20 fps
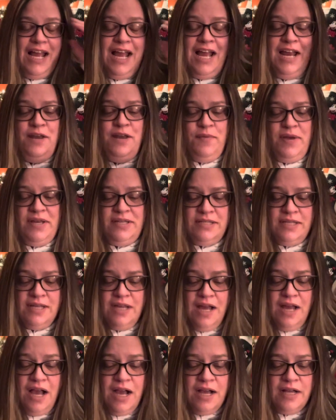Anyways,
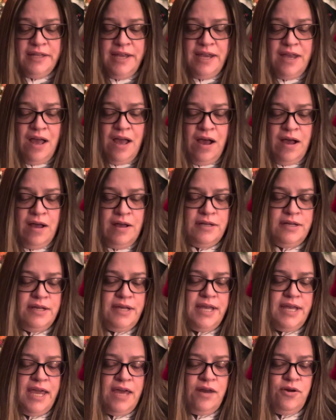glam, uh,
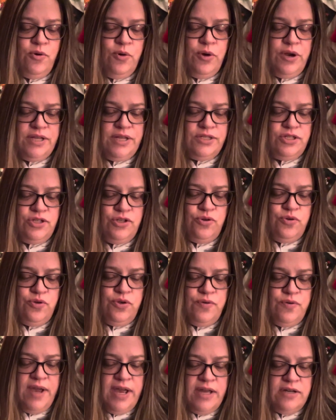category two,
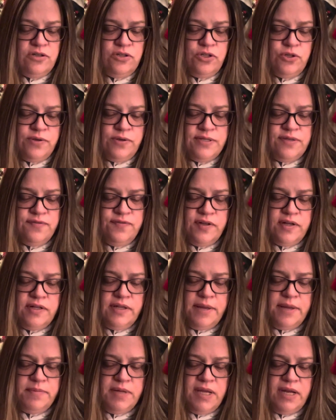you had your choice of the
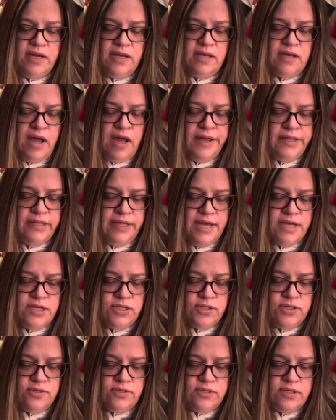Glamnetic
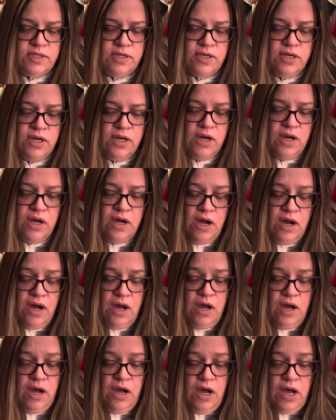eyelashes,
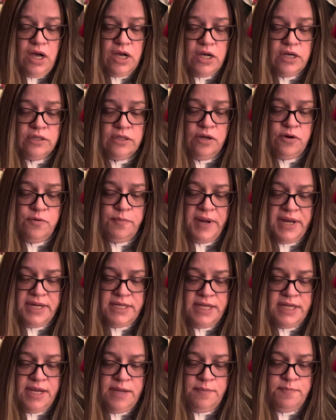Glow by
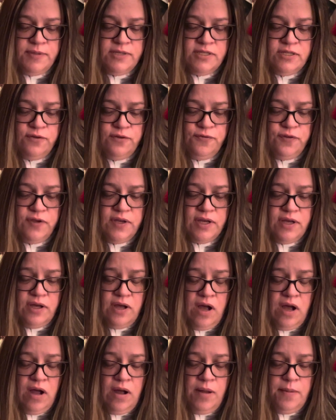Daye
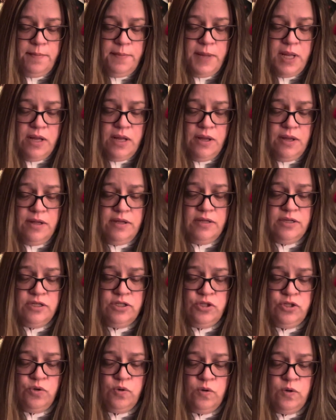Pacific um,
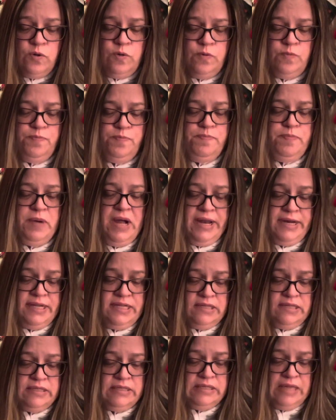
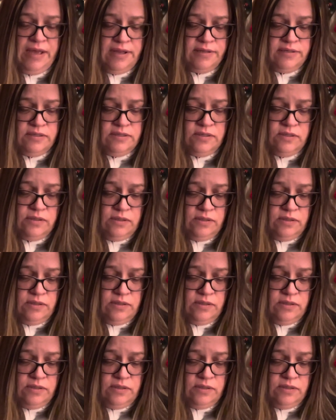bonnet set,